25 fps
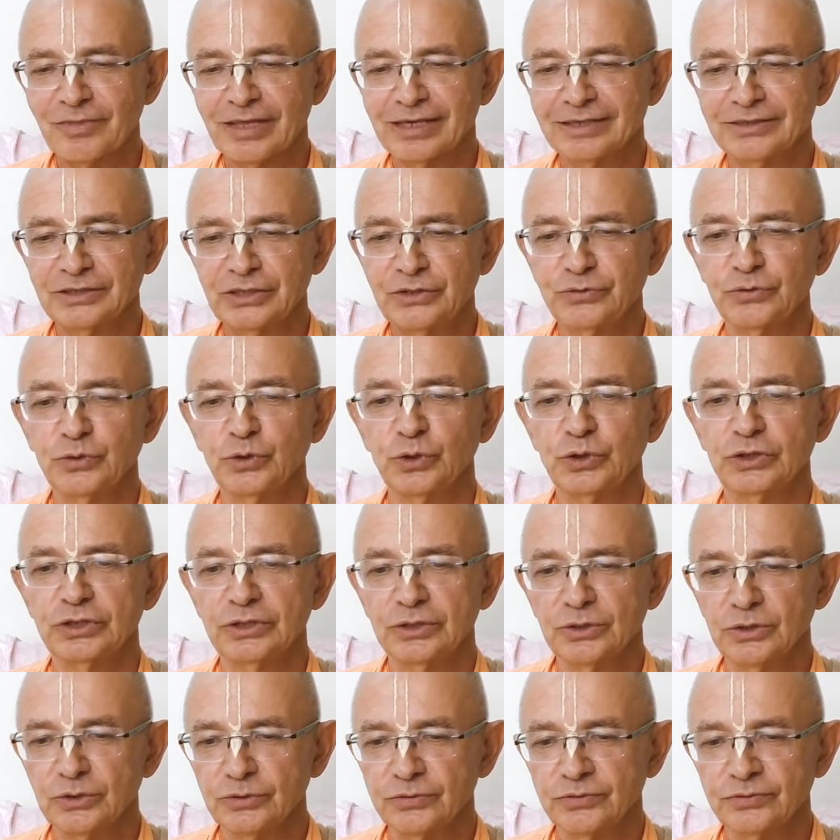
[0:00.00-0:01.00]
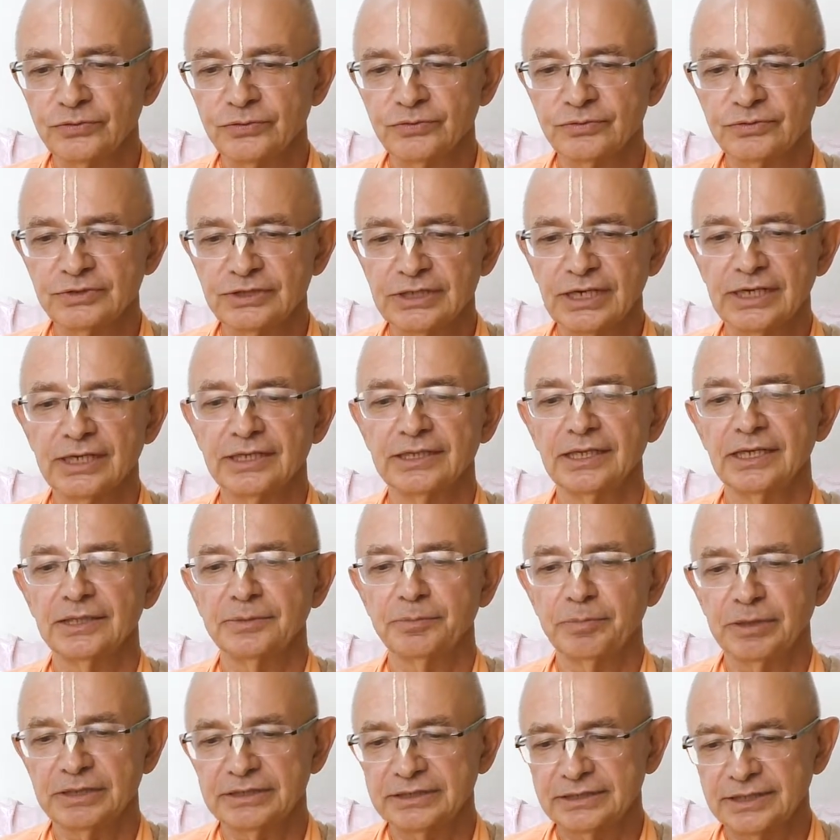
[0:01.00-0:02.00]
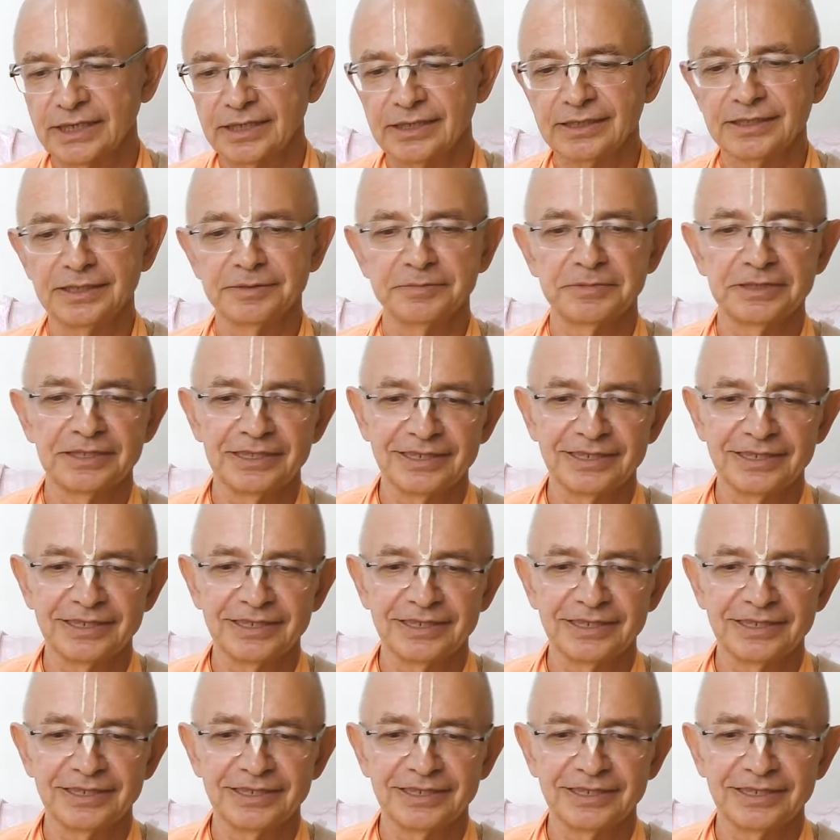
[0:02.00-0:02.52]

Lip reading: devotee of Jagannath Prasadam.